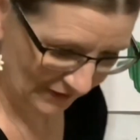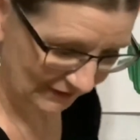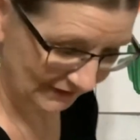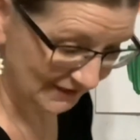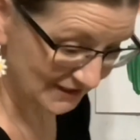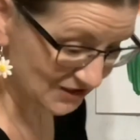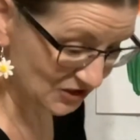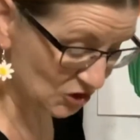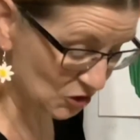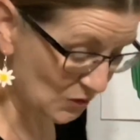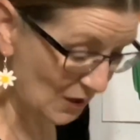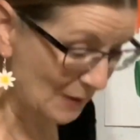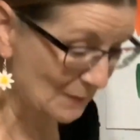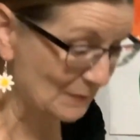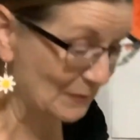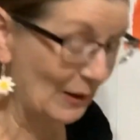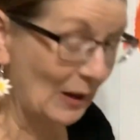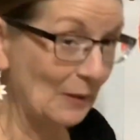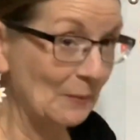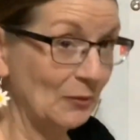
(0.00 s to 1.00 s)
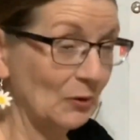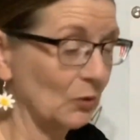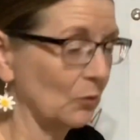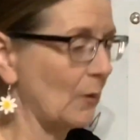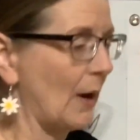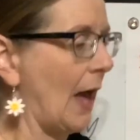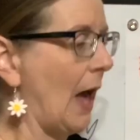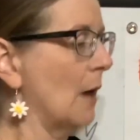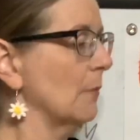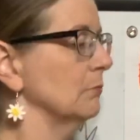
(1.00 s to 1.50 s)
let's try bubble
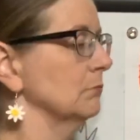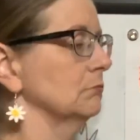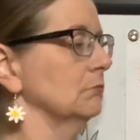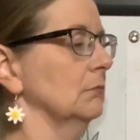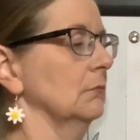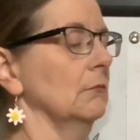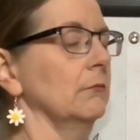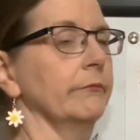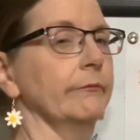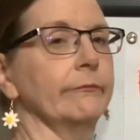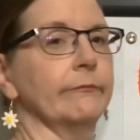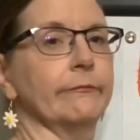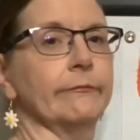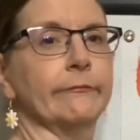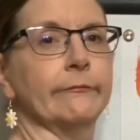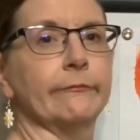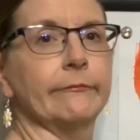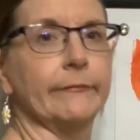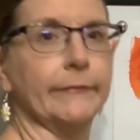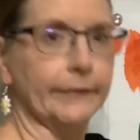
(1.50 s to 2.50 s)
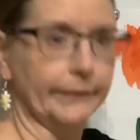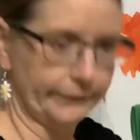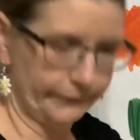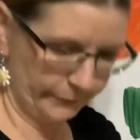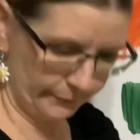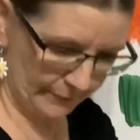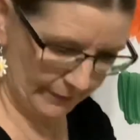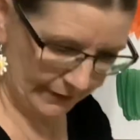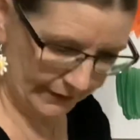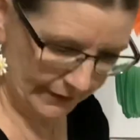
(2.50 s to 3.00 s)
wrap. You
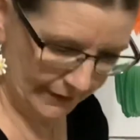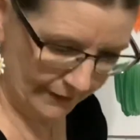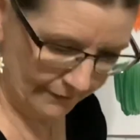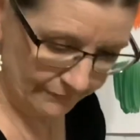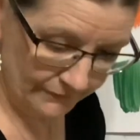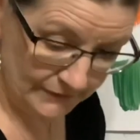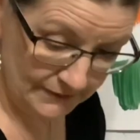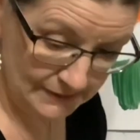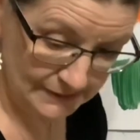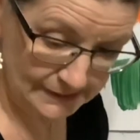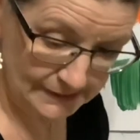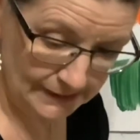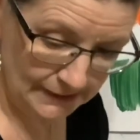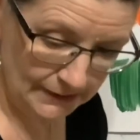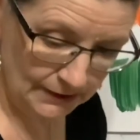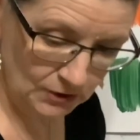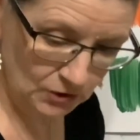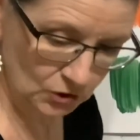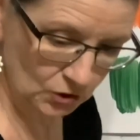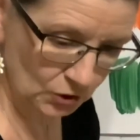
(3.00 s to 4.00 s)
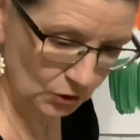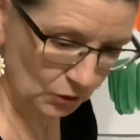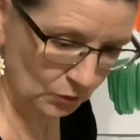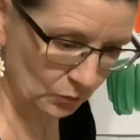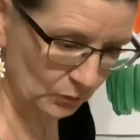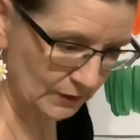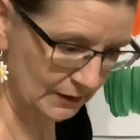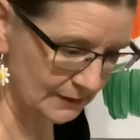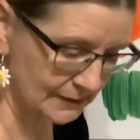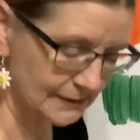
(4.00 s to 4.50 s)
might have this in your
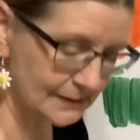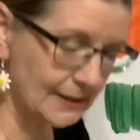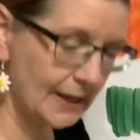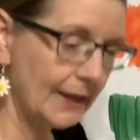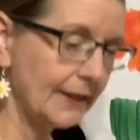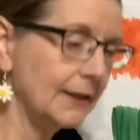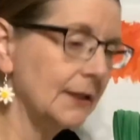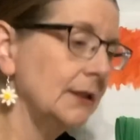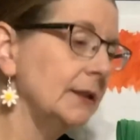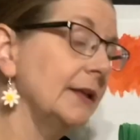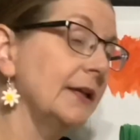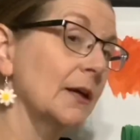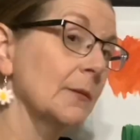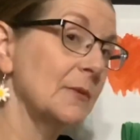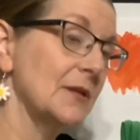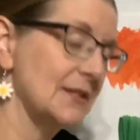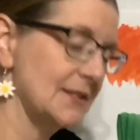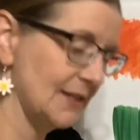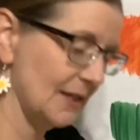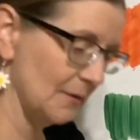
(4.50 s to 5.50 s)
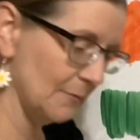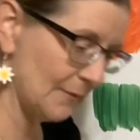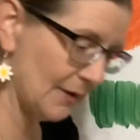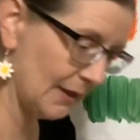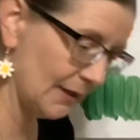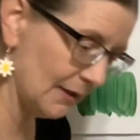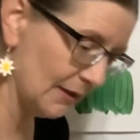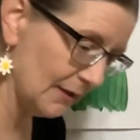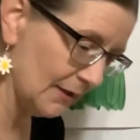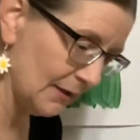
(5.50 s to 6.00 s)
recycling. I'm going to take
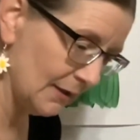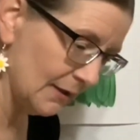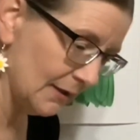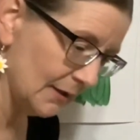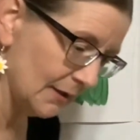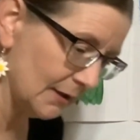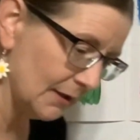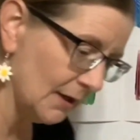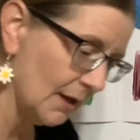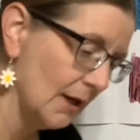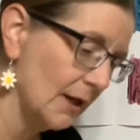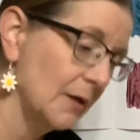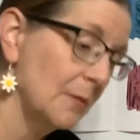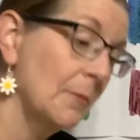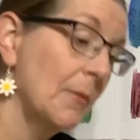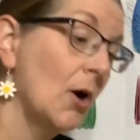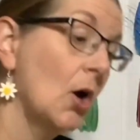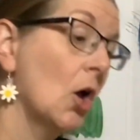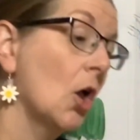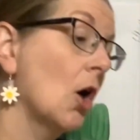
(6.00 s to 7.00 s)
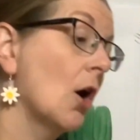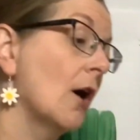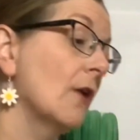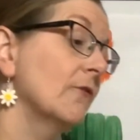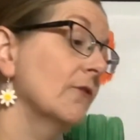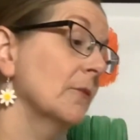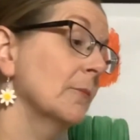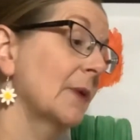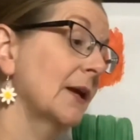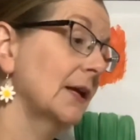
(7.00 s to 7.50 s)
my cotton ball off
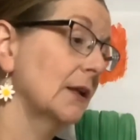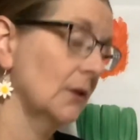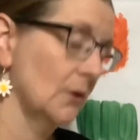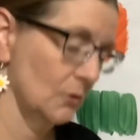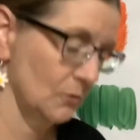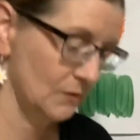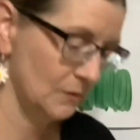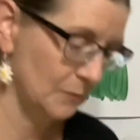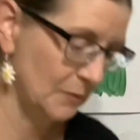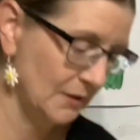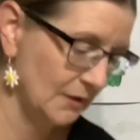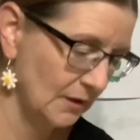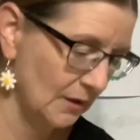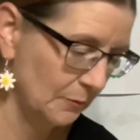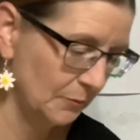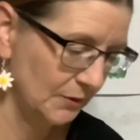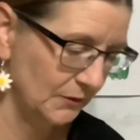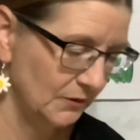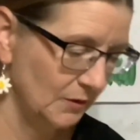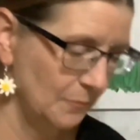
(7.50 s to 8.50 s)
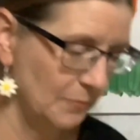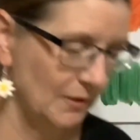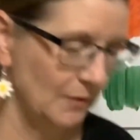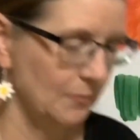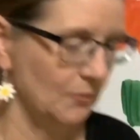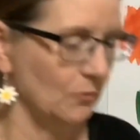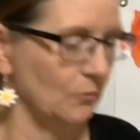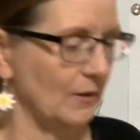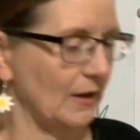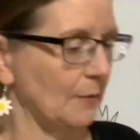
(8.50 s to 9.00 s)
of my clothespin and put the
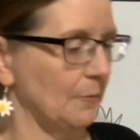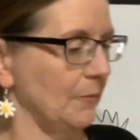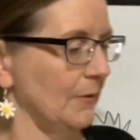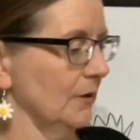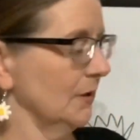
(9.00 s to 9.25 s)
bubble wrap on